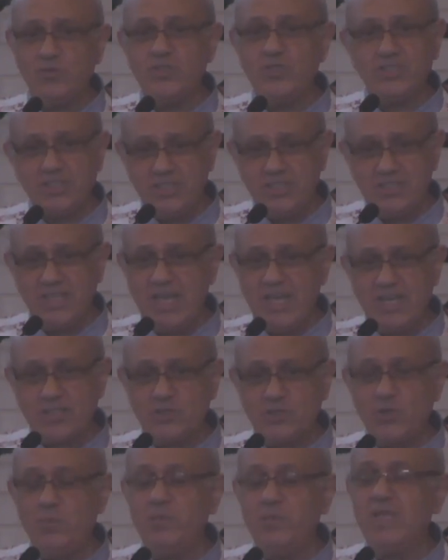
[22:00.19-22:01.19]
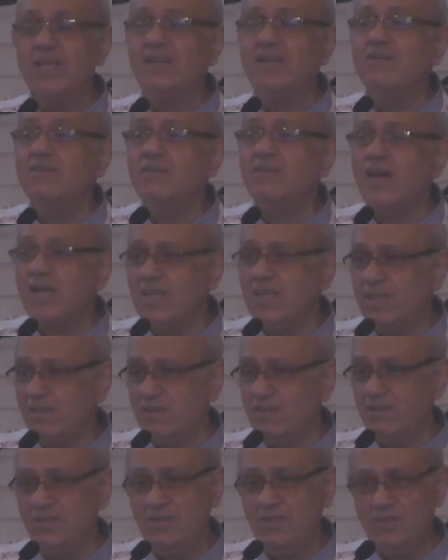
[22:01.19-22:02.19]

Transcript: which is actually being like